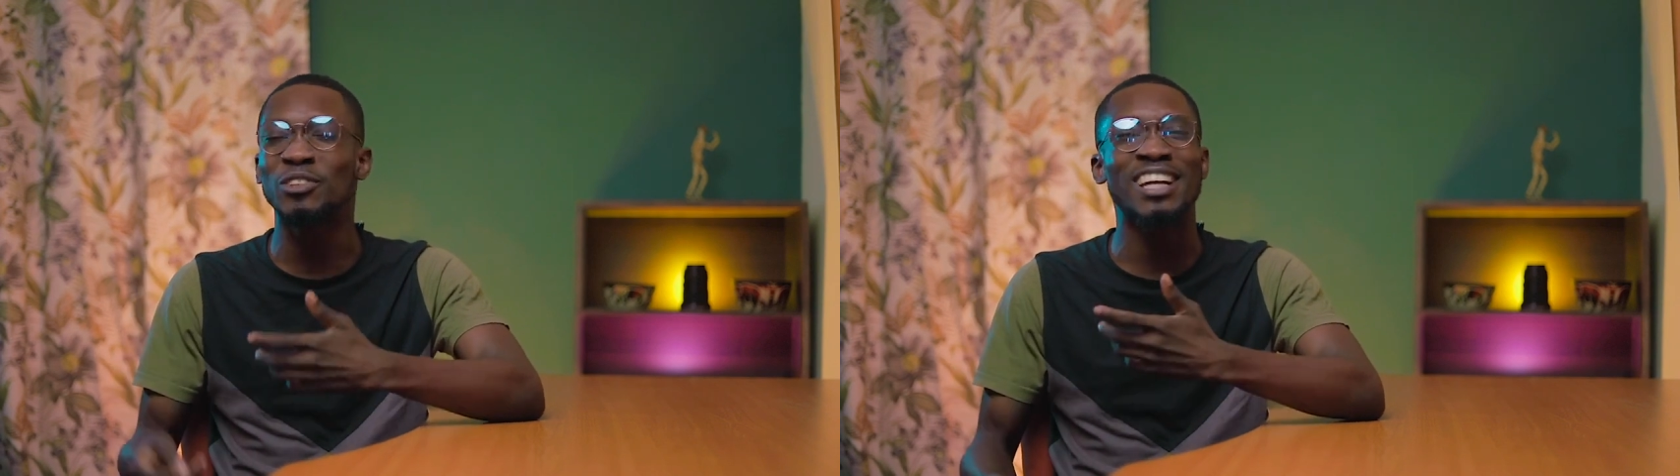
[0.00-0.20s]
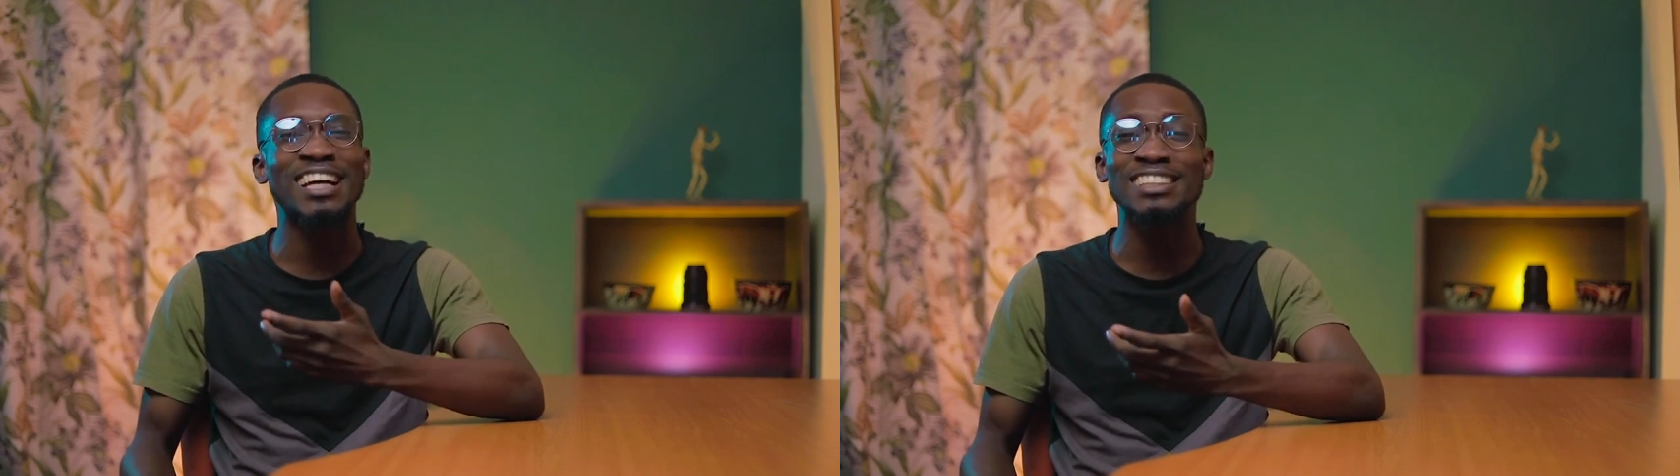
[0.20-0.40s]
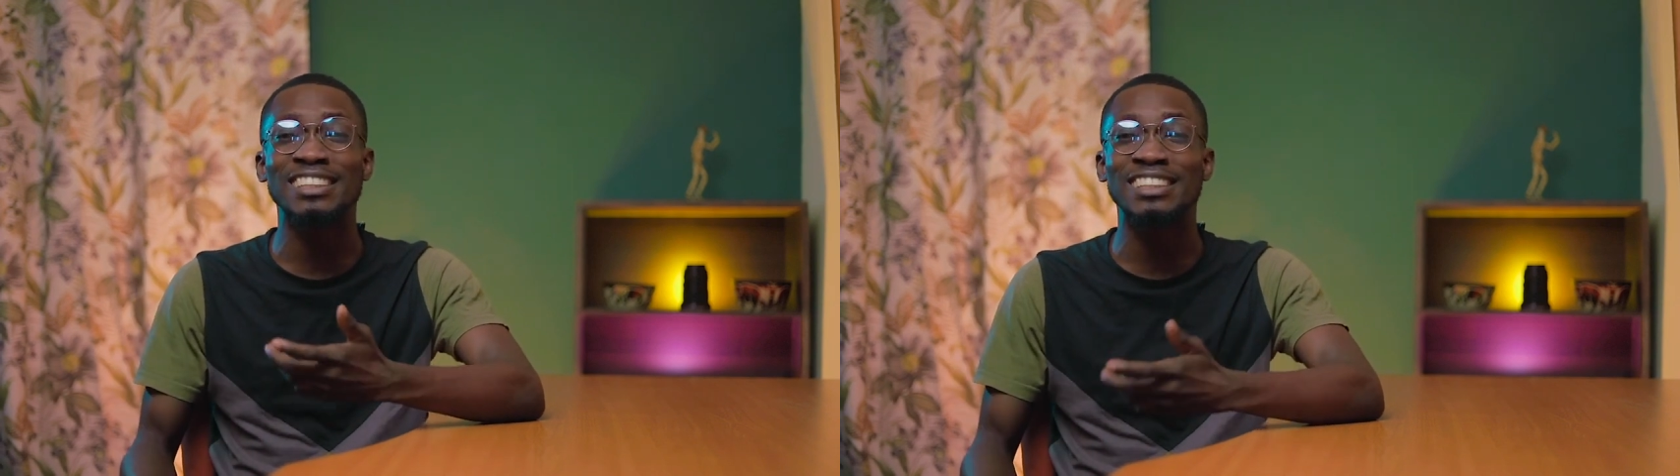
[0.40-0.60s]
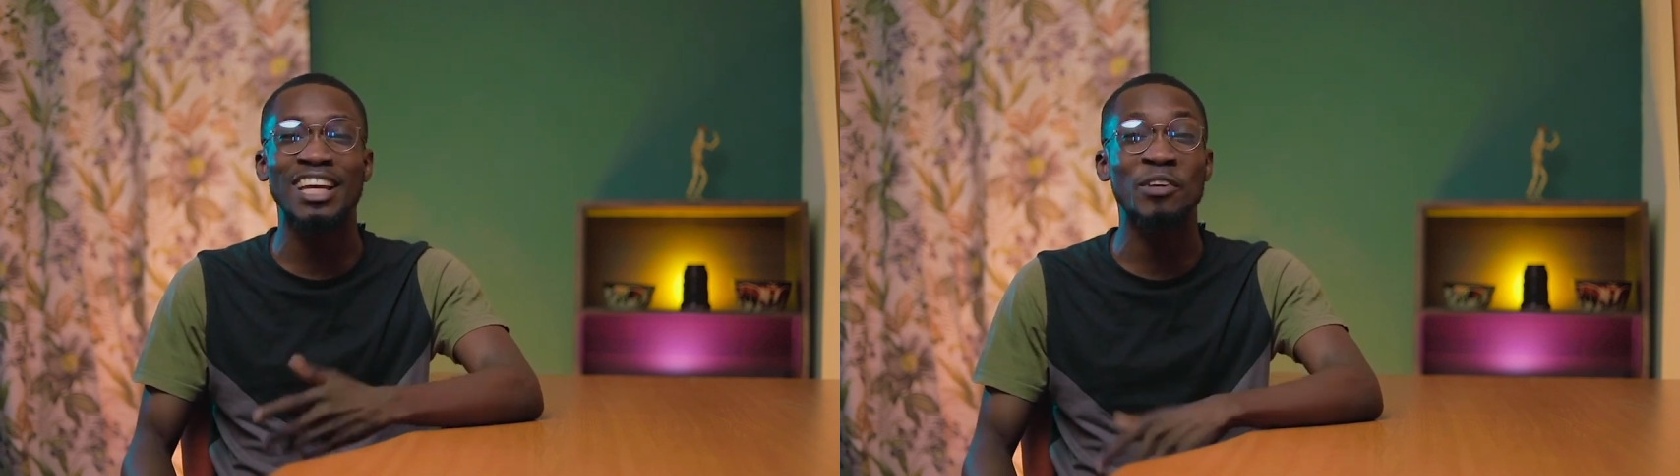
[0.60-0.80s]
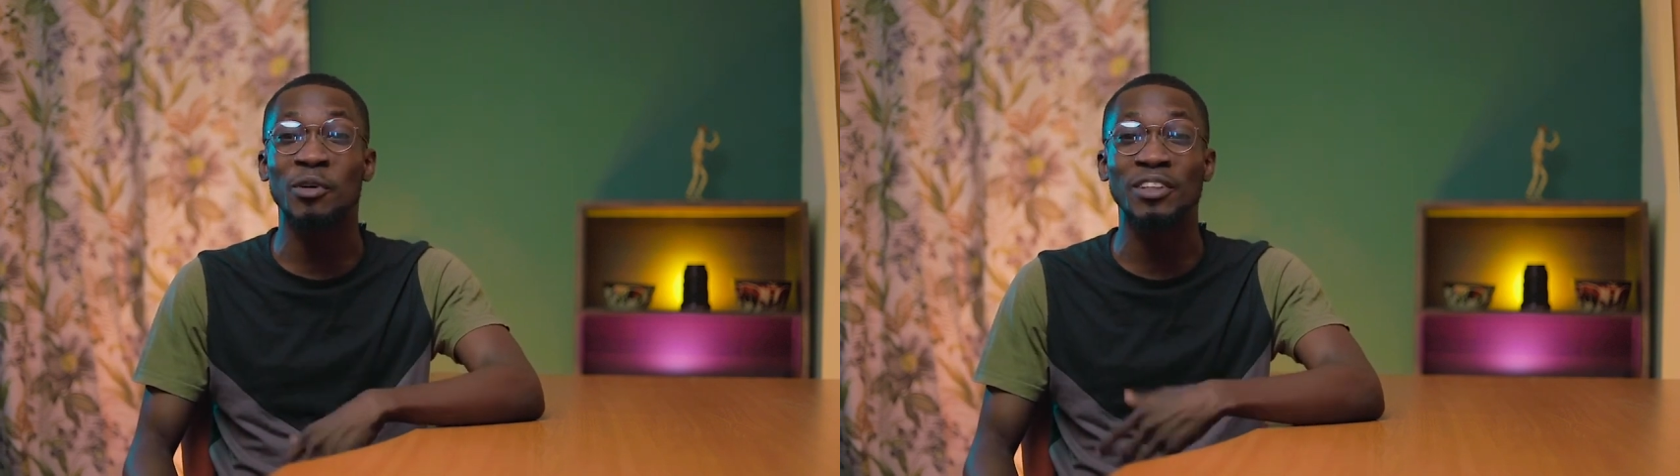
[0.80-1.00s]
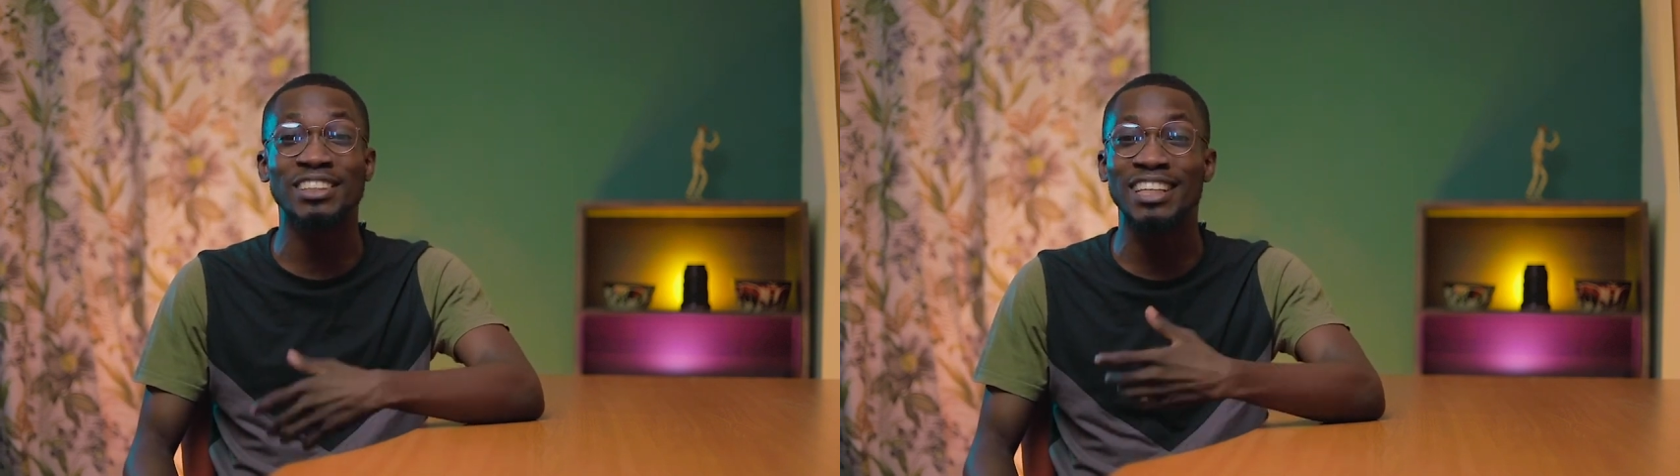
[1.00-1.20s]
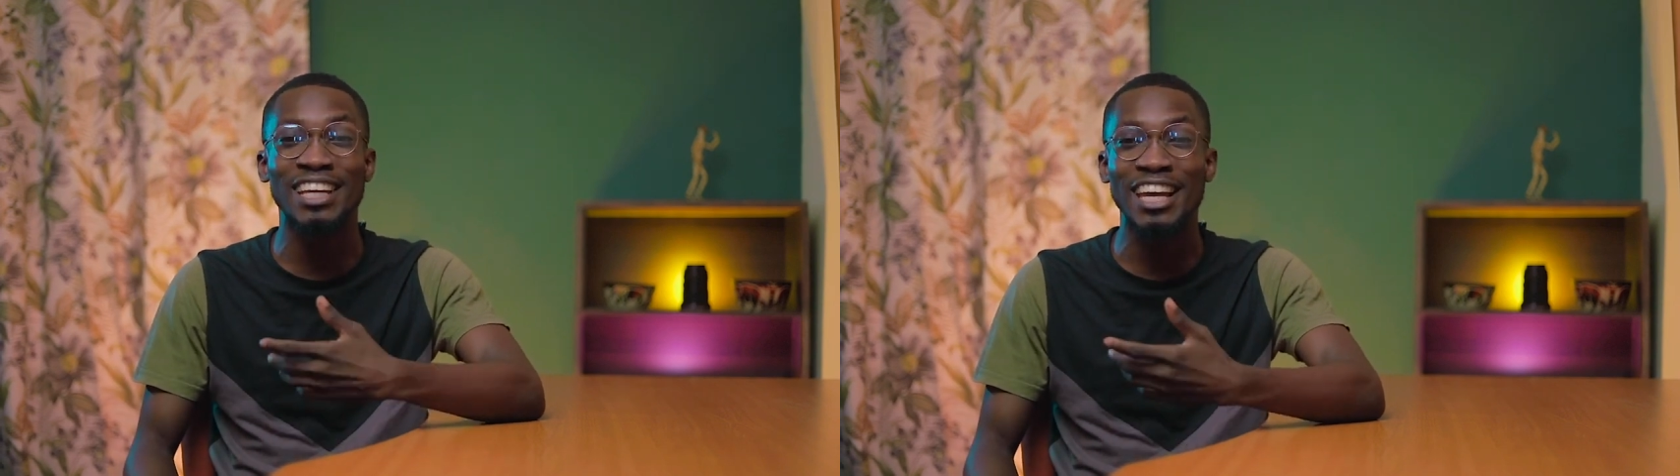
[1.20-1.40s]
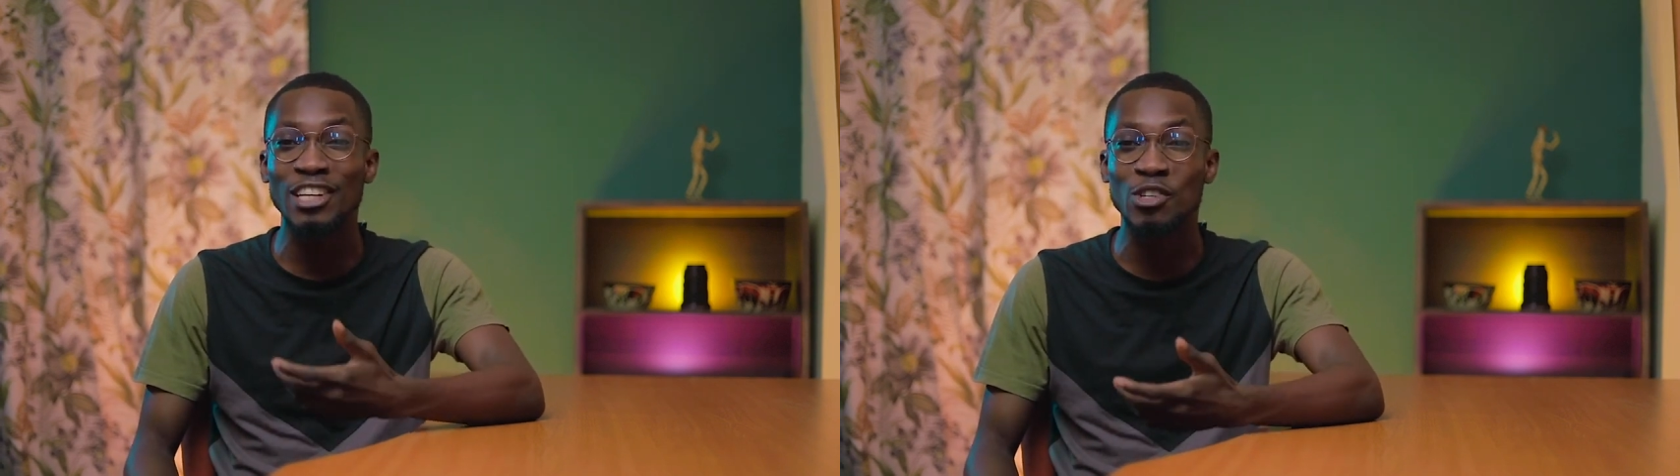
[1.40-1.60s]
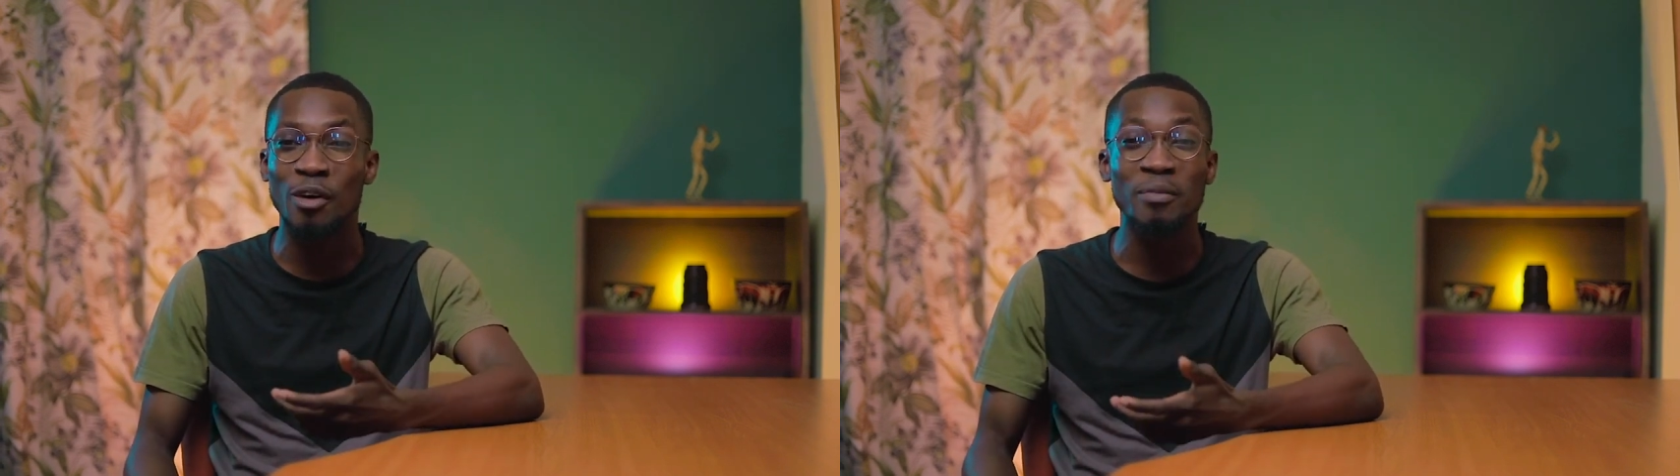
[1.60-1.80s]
Onassis, Edward Osei Edu.